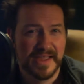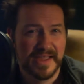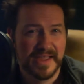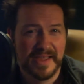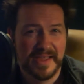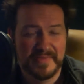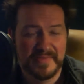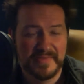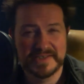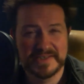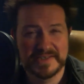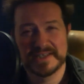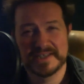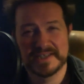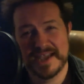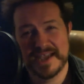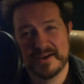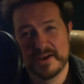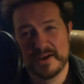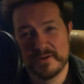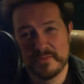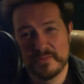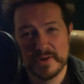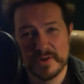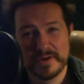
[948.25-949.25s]
And this is
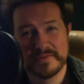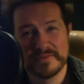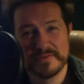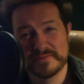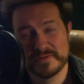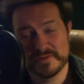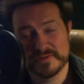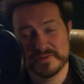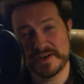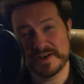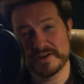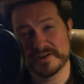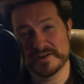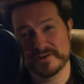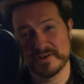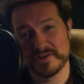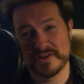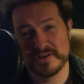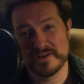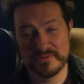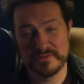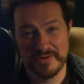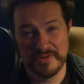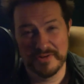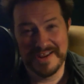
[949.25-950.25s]
how I would have treated
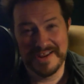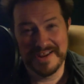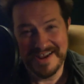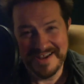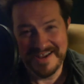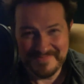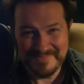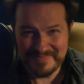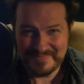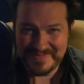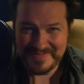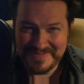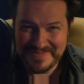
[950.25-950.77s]
her growing up.